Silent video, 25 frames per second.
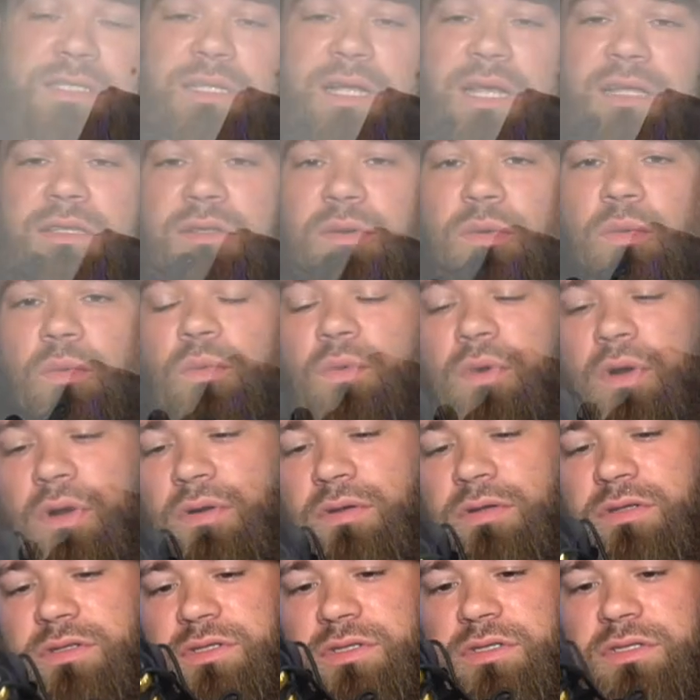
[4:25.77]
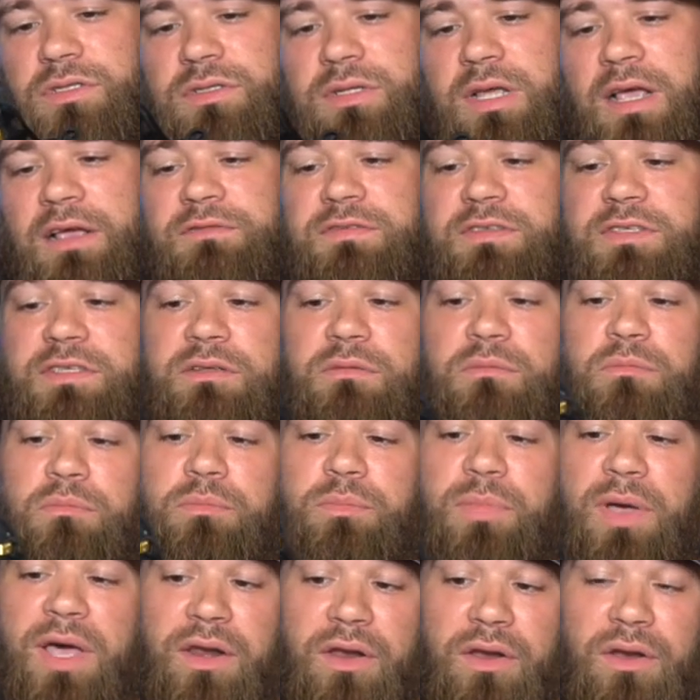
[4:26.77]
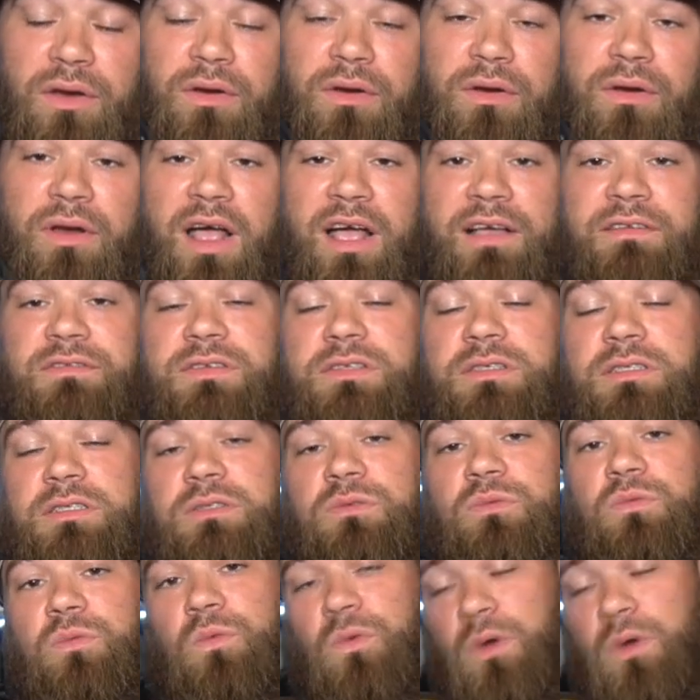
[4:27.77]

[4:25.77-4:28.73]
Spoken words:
not the worst. I've seen better, I've seen